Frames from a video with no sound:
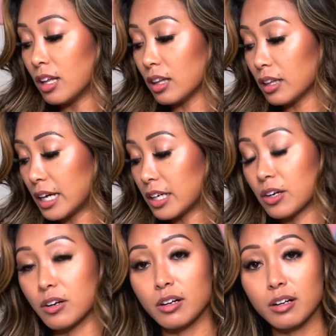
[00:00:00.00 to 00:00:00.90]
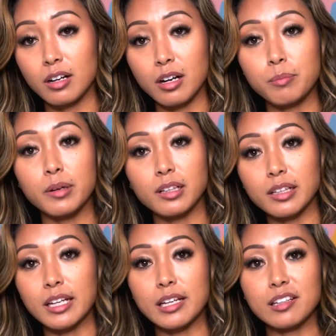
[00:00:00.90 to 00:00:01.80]
Let your
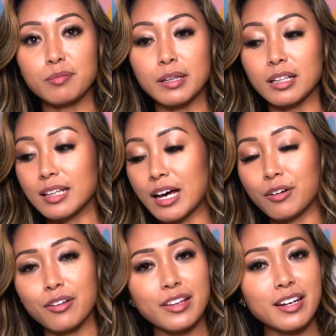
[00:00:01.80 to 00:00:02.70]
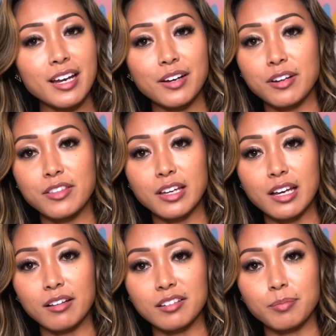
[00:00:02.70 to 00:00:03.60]
ability speak louder than everything else.